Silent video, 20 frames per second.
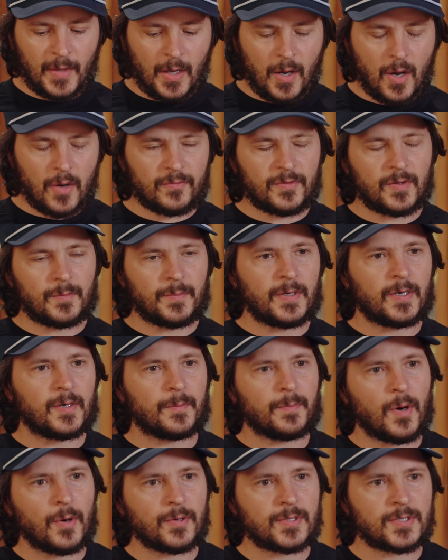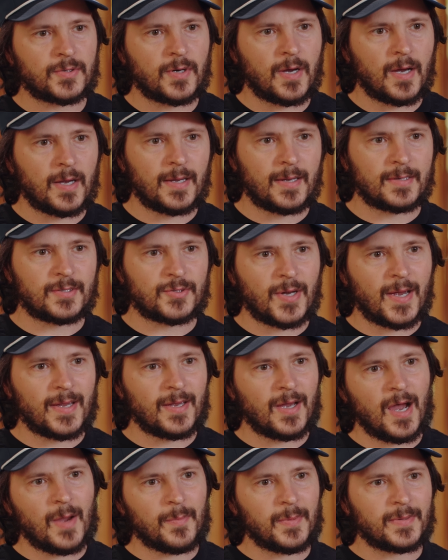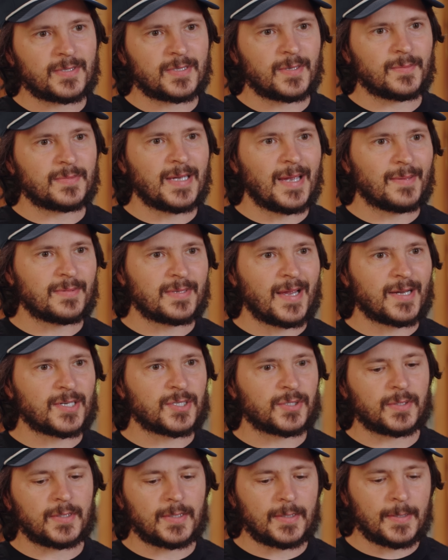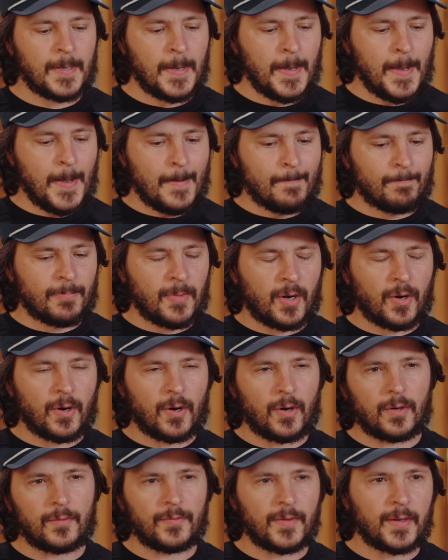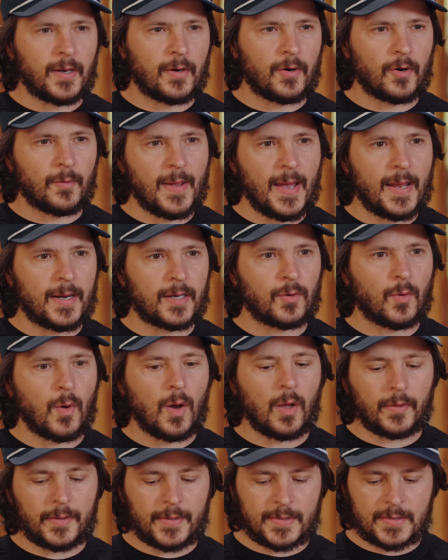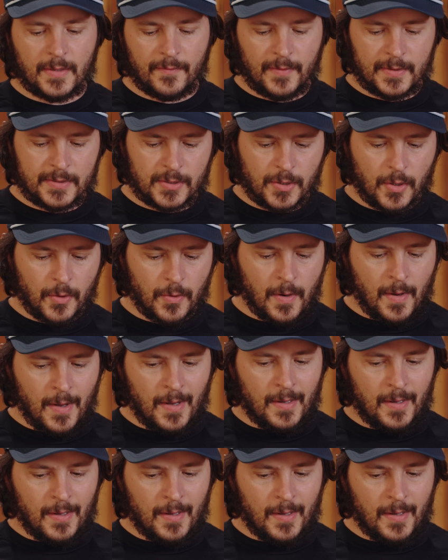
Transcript: of the beer post dry hop and sometimes actually hurt the aromatic qualities of it. So